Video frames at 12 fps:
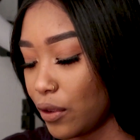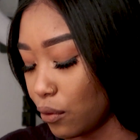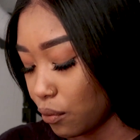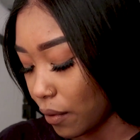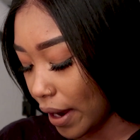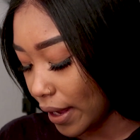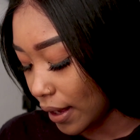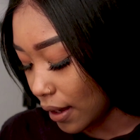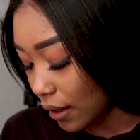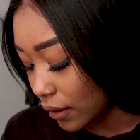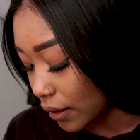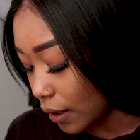the right
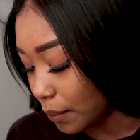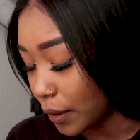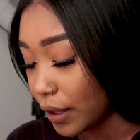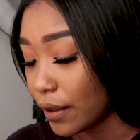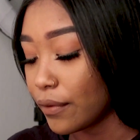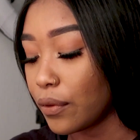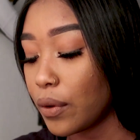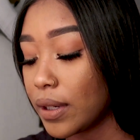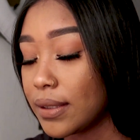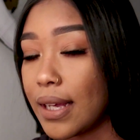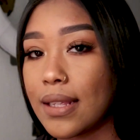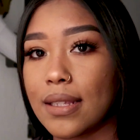color I'm looking for
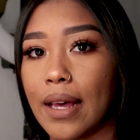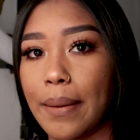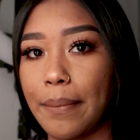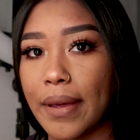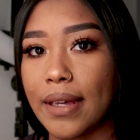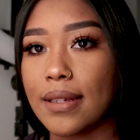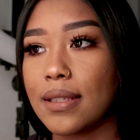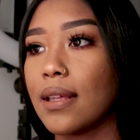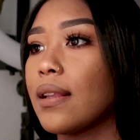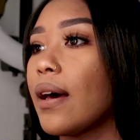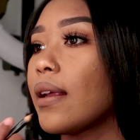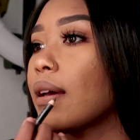unless I mix a
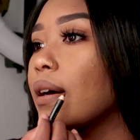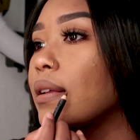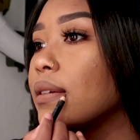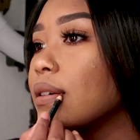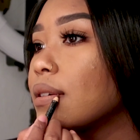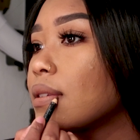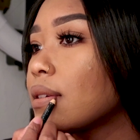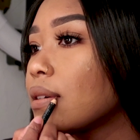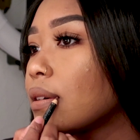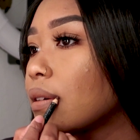lot of colors.